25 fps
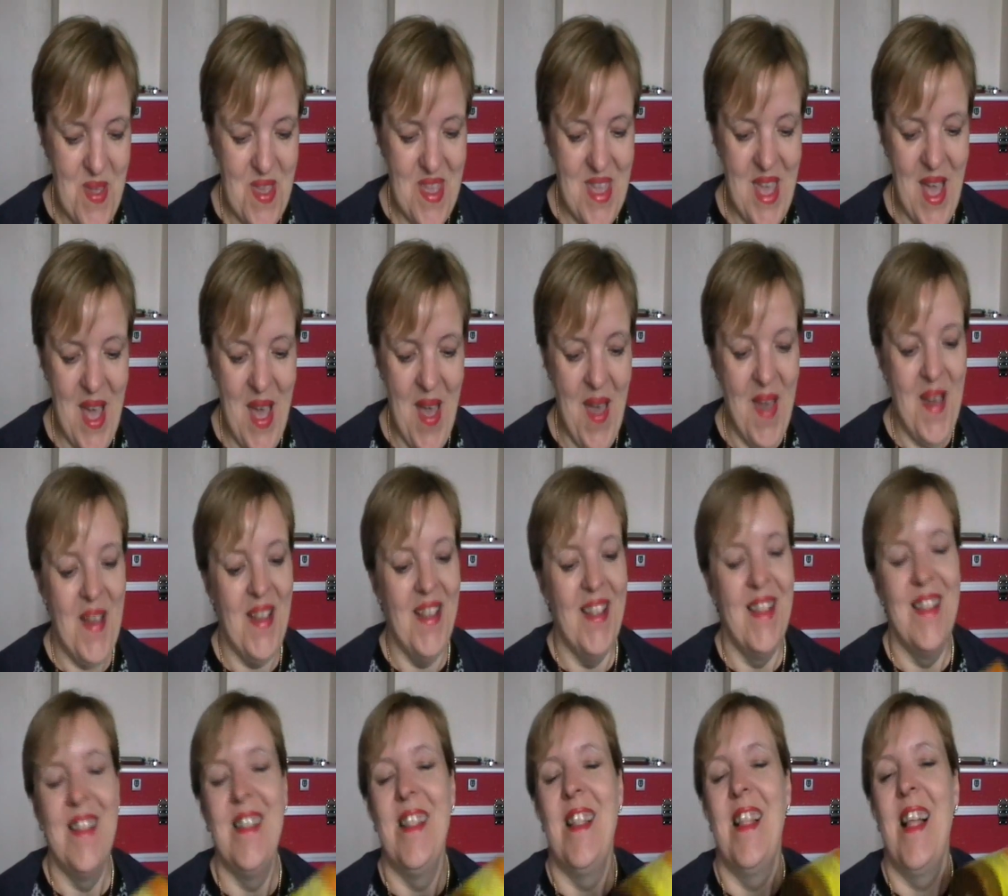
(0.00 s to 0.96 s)
but yeah,
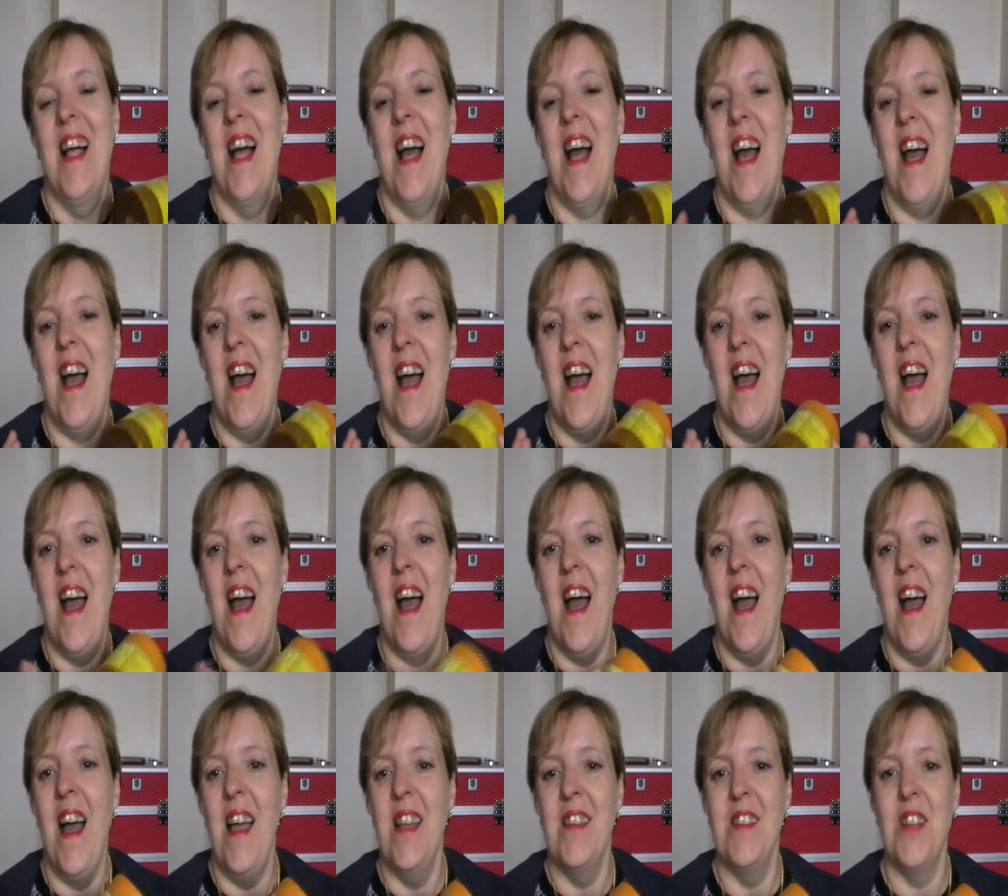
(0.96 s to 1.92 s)

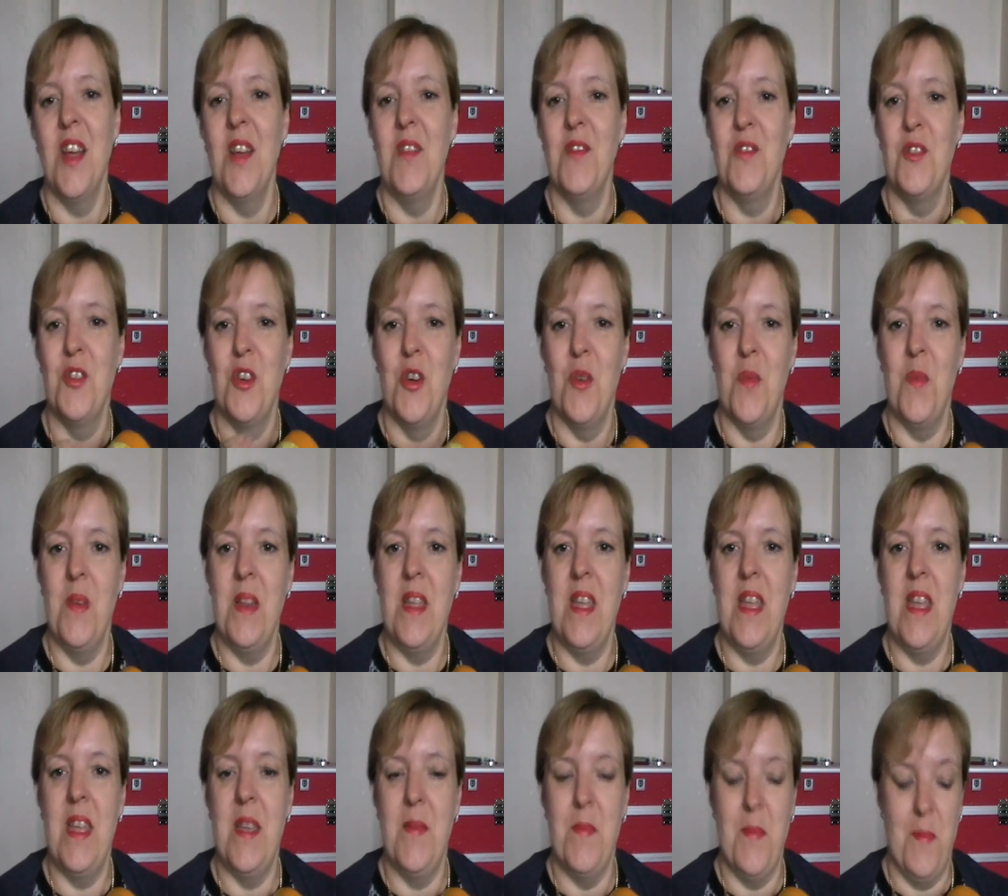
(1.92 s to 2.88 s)
I don't
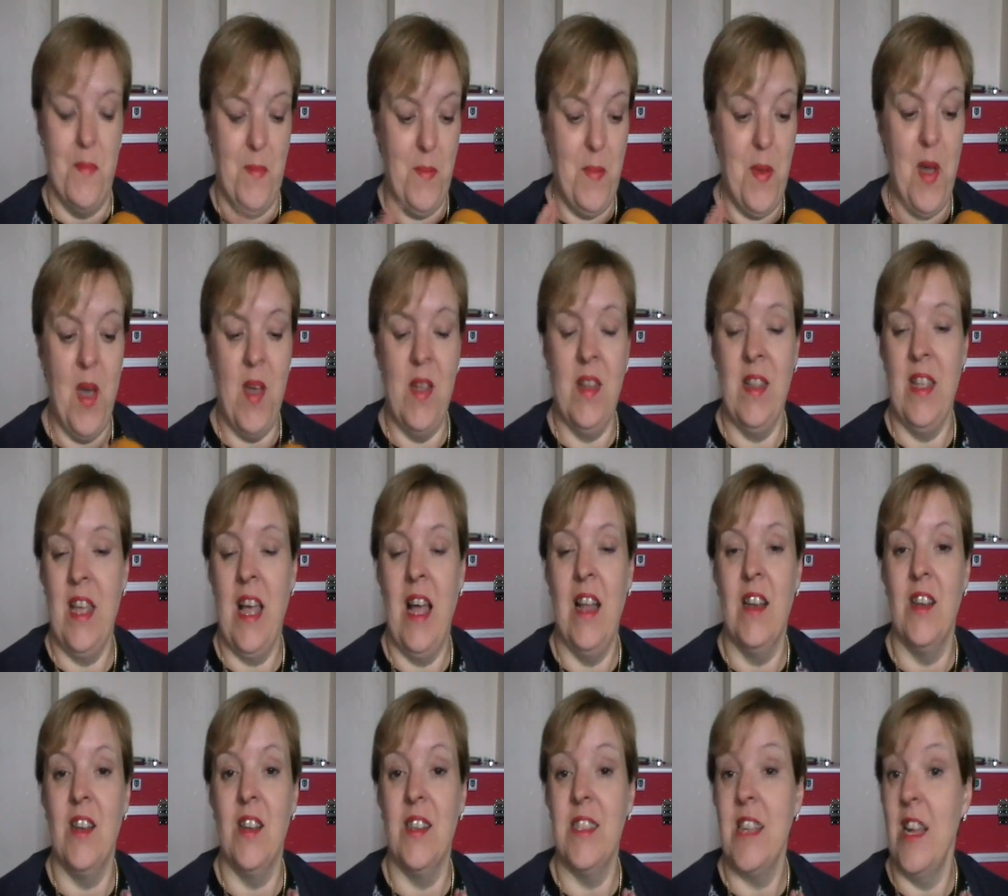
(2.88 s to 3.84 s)
normally burn
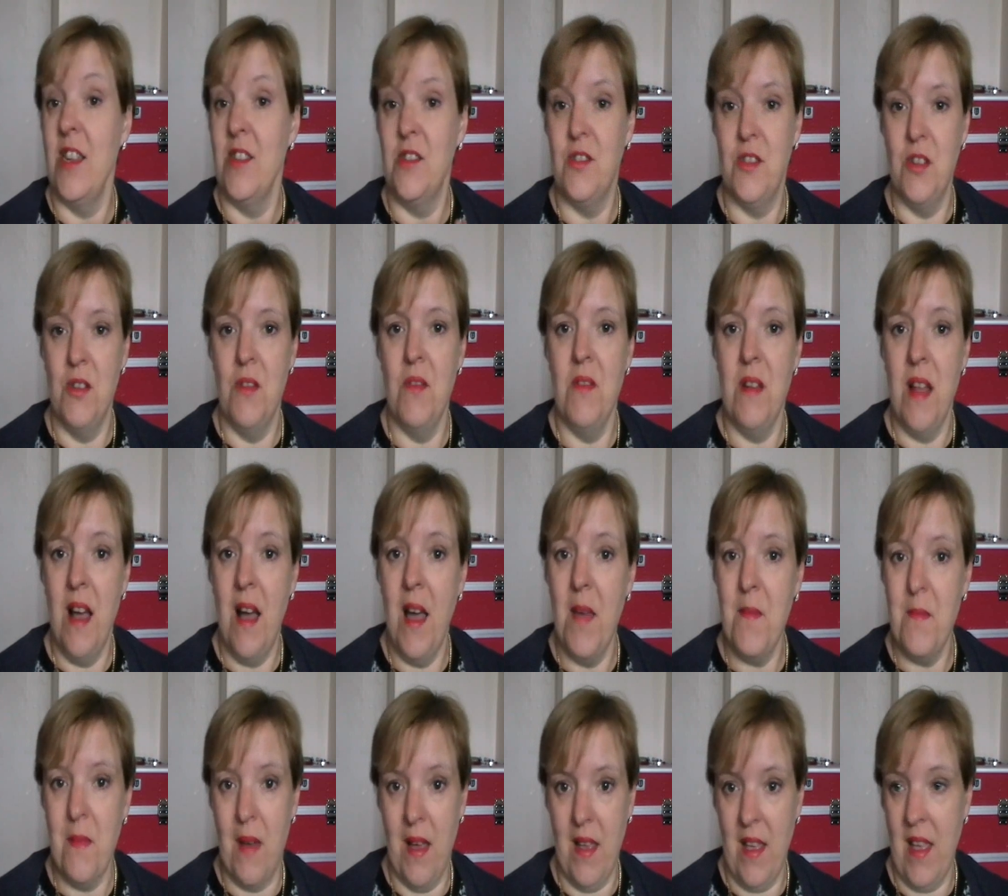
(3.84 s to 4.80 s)
candles. I do
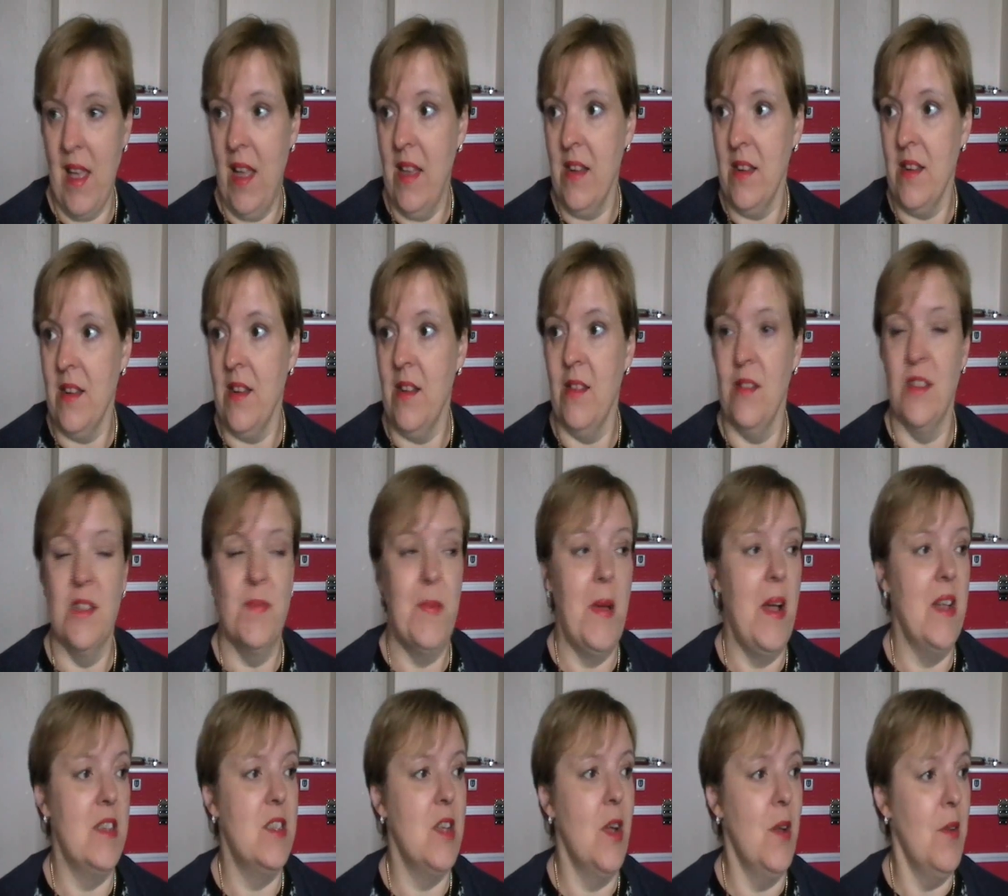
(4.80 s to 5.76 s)
like my candles,
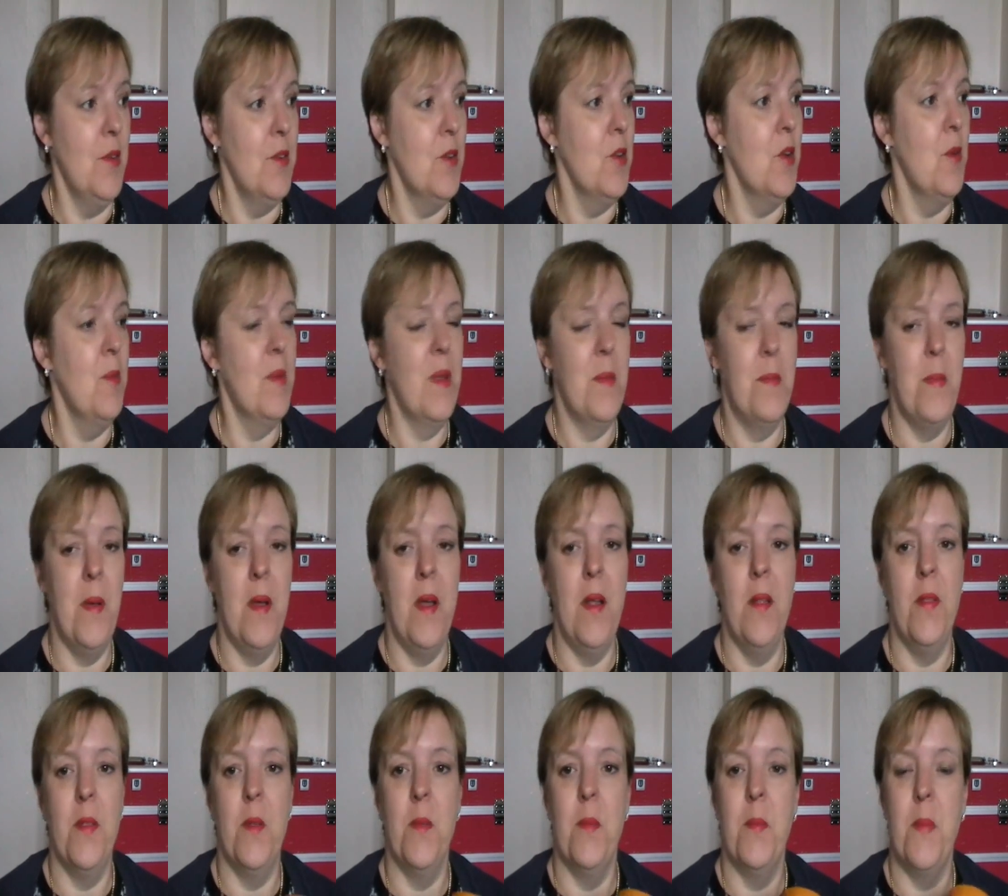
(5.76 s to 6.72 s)
but I don't normally
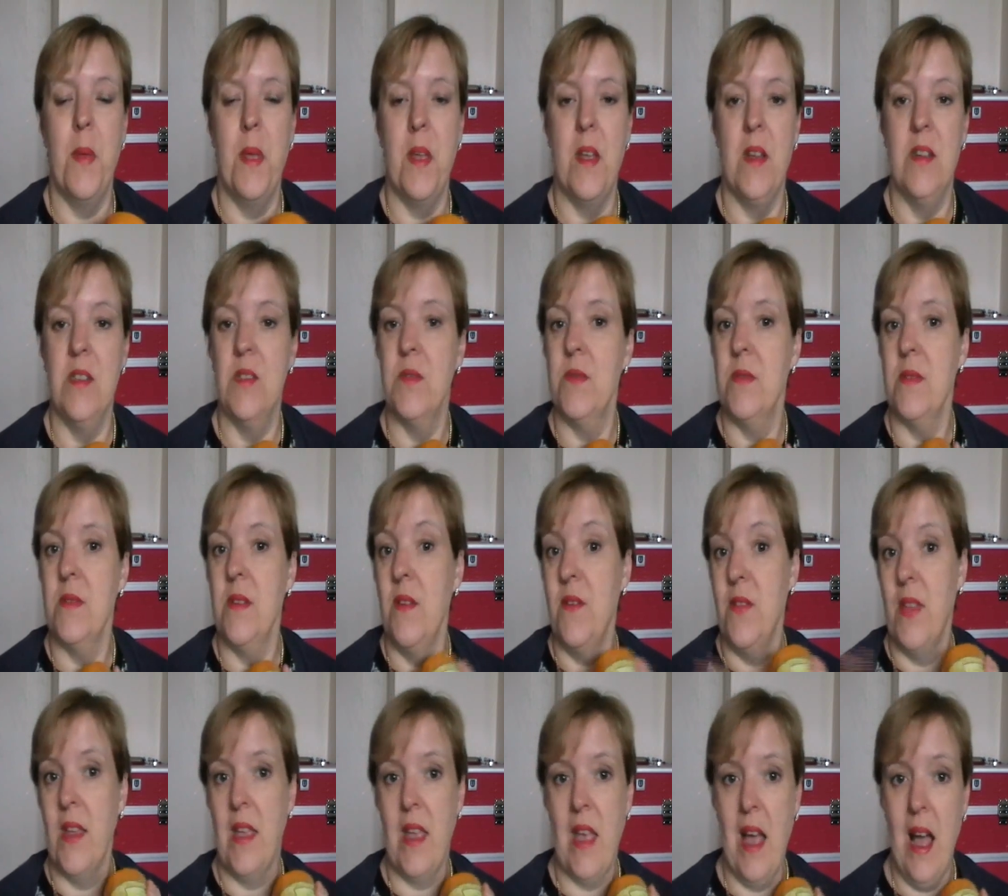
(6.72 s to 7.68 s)
burn them because
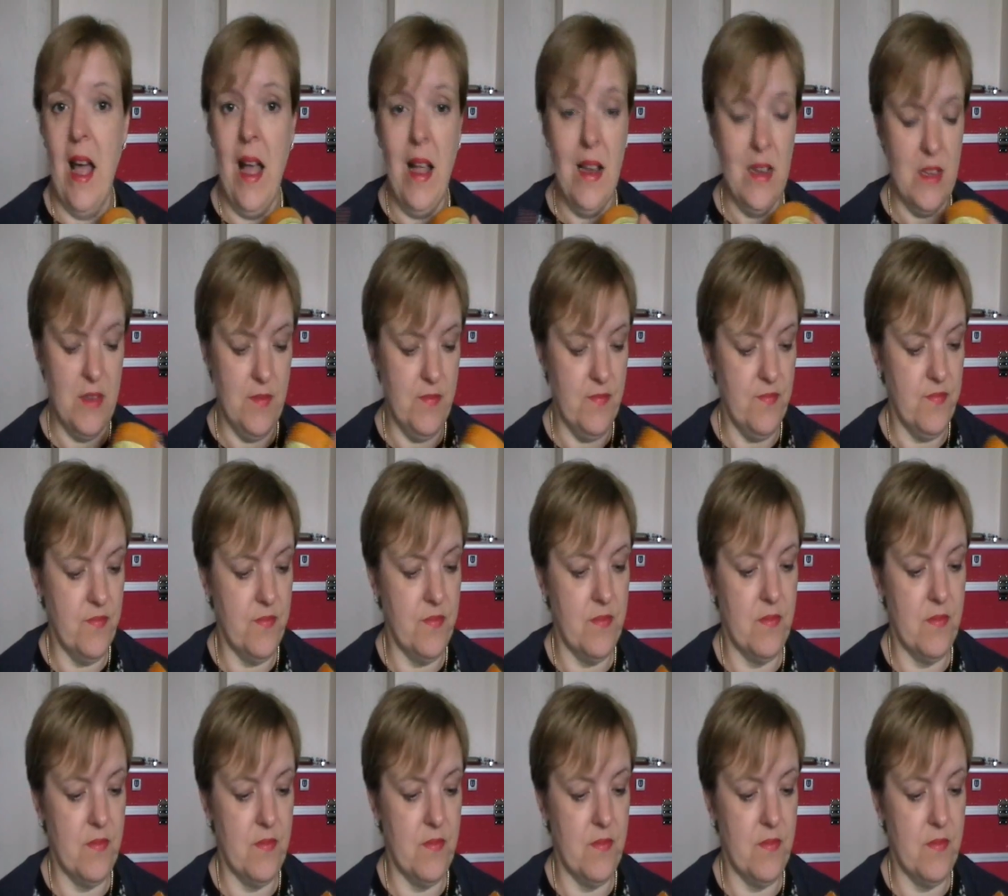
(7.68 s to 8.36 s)
of the cat